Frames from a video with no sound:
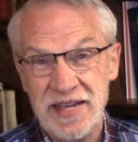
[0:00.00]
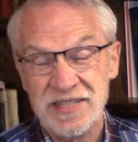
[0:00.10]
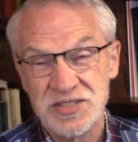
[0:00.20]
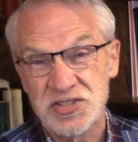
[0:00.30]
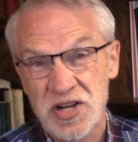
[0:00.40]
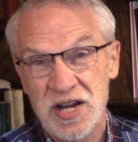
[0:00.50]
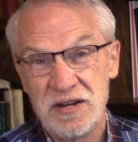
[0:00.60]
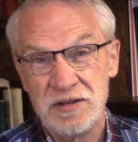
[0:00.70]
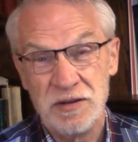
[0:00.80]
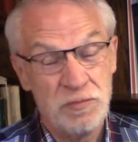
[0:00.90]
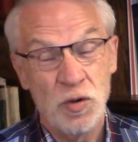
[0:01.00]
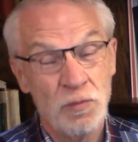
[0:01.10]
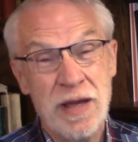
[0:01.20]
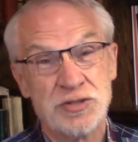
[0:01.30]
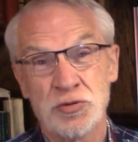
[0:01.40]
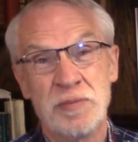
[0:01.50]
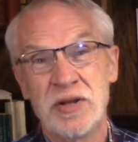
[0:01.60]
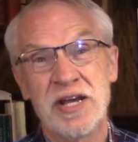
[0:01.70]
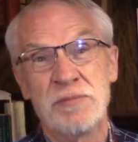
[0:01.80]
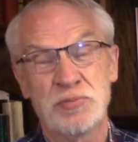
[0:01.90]
is
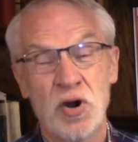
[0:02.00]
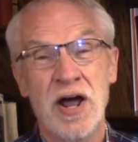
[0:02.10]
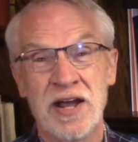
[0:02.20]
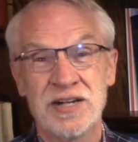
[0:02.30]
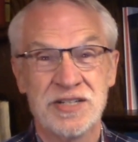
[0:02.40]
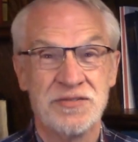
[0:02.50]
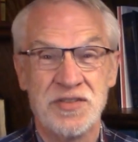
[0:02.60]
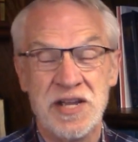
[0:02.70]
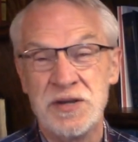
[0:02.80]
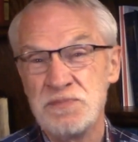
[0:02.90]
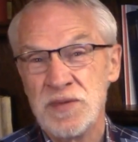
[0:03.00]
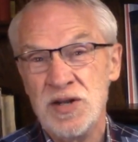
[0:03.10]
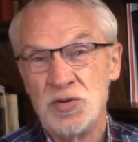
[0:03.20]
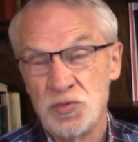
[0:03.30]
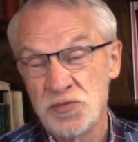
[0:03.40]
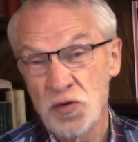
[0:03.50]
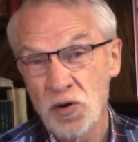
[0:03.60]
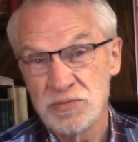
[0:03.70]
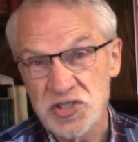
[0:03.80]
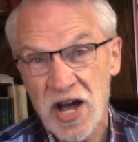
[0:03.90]
measurably a product of the
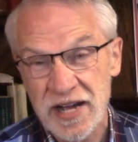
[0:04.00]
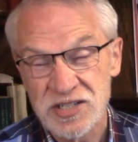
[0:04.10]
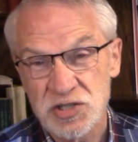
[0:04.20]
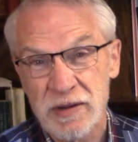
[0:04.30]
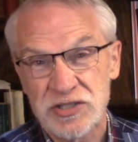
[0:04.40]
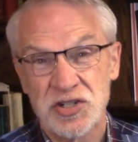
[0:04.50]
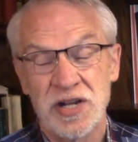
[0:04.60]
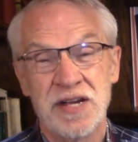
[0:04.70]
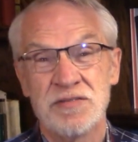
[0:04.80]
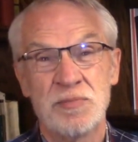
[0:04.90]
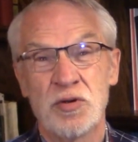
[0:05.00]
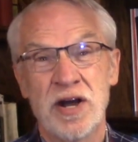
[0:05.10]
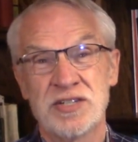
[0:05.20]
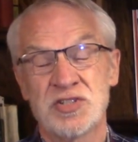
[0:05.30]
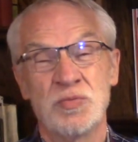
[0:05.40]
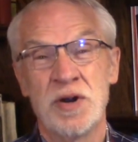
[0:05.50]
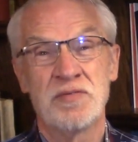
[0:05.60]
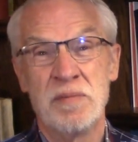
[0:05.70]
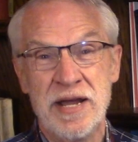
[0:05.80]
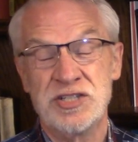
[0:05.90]
Reform side, especially of the Protestant
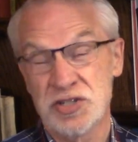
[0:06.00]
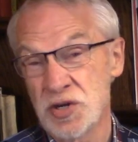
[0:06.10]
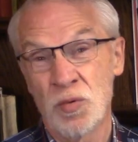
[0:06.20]
Reformation.